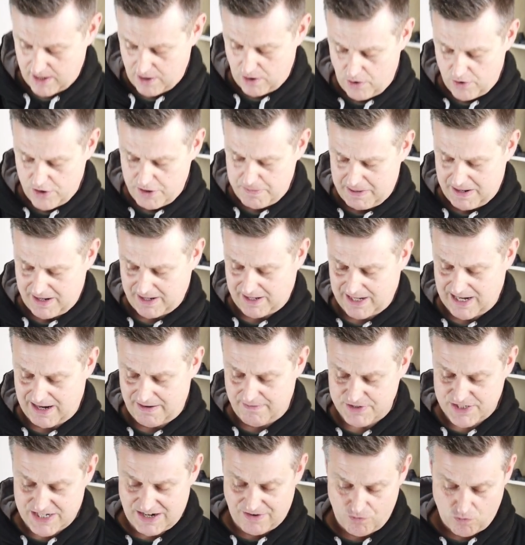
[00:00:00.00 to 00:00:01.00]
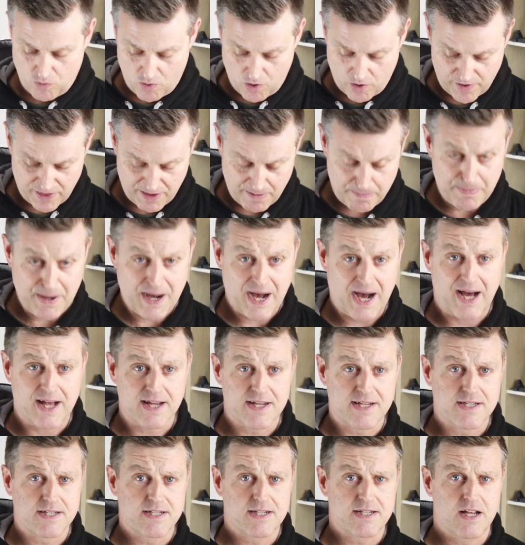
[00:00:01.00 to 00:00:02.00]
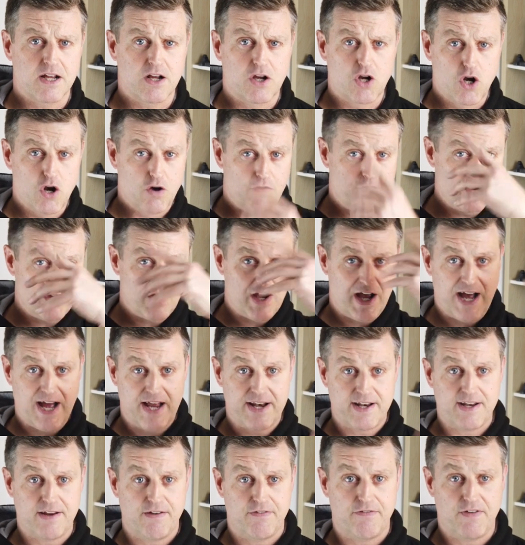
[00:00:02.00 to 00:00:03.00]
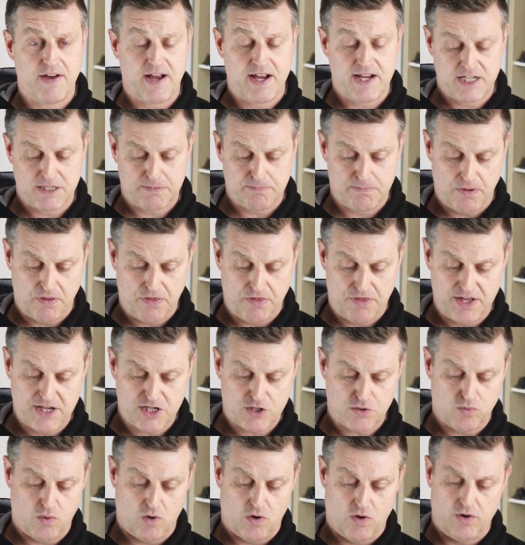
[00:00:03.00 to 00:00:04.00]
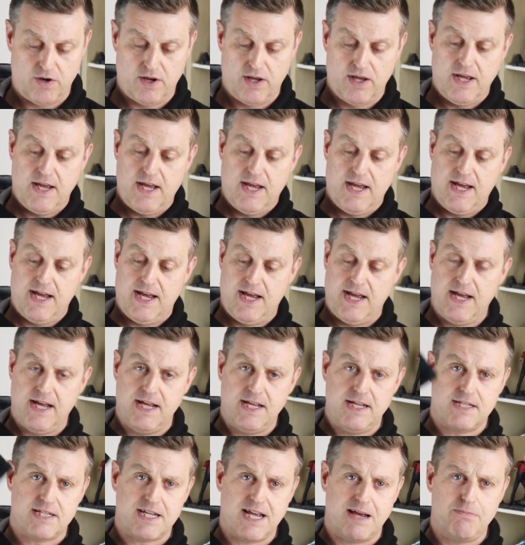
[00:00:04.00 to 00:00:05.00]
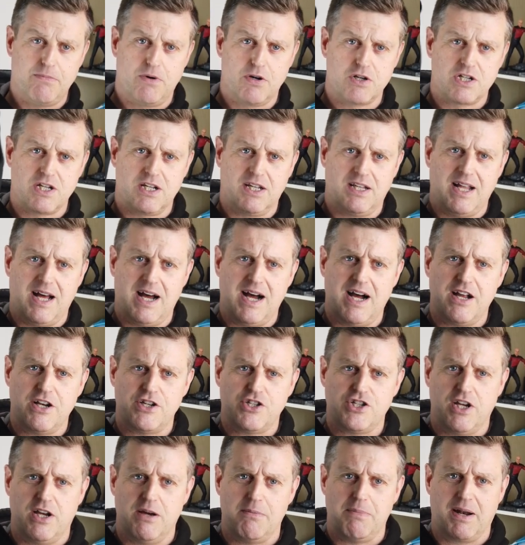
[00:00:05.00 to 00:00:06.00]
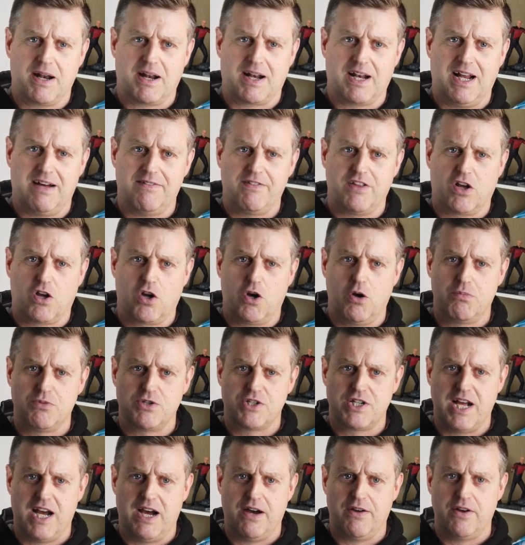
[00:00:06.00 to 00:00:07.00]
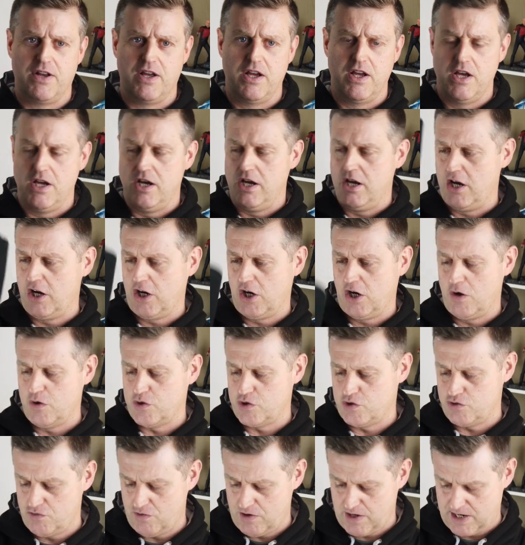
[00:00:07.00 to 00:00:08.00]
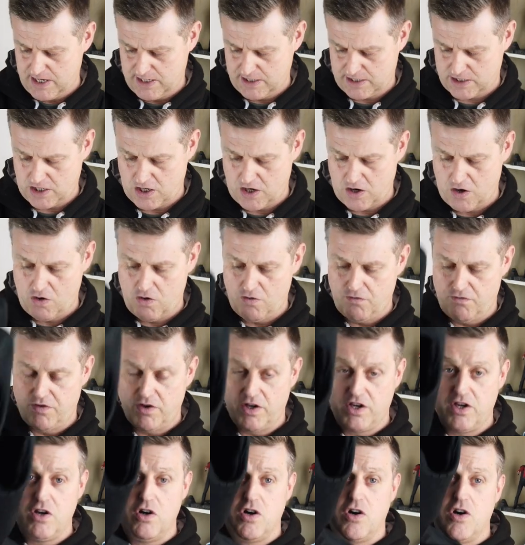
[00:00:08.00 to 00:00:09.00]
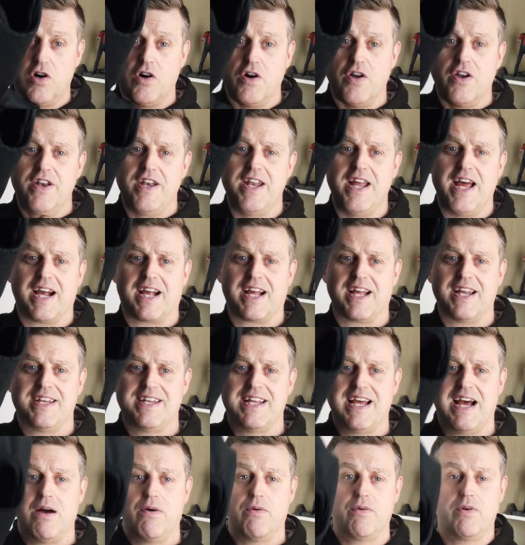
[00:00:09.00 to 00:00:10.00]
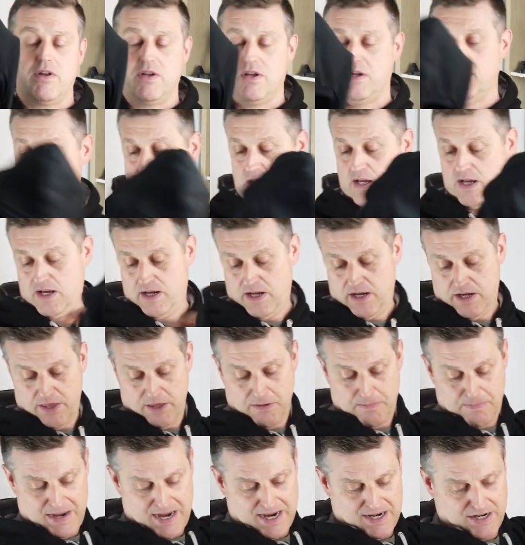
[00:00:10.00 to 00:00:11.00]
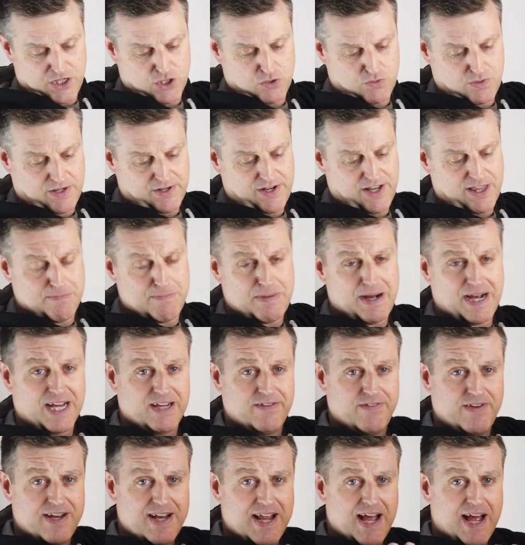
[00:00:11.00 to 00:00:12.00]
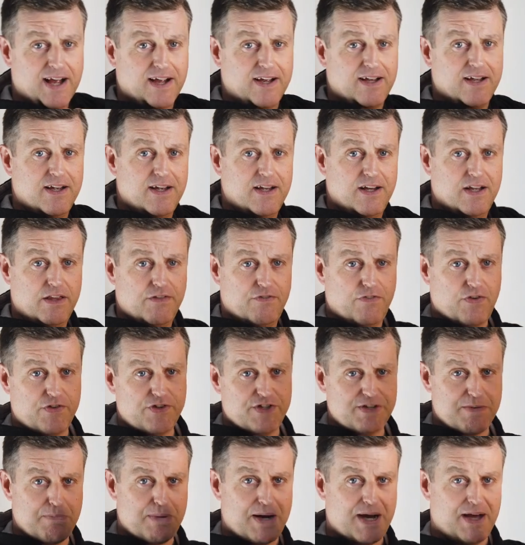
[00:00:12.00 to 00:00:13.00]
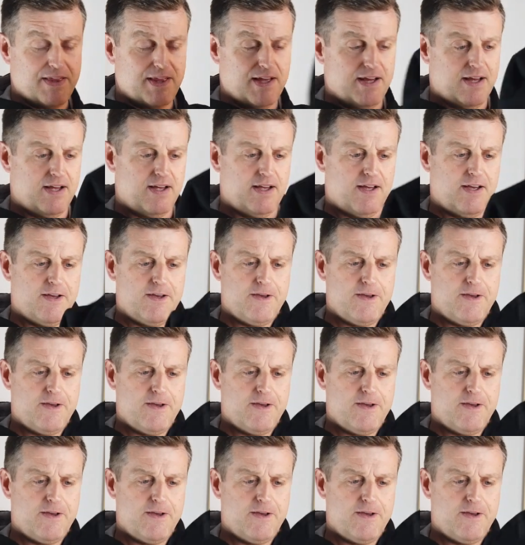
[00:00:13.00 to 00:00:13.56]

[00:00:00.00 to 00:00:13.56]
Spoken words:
Other balaclavas I've worn in the past cover your head and your face, but this one is a much larger balaclava that comes down and goes right over your neck and down the back as well, down the back of your neck, the front and back there.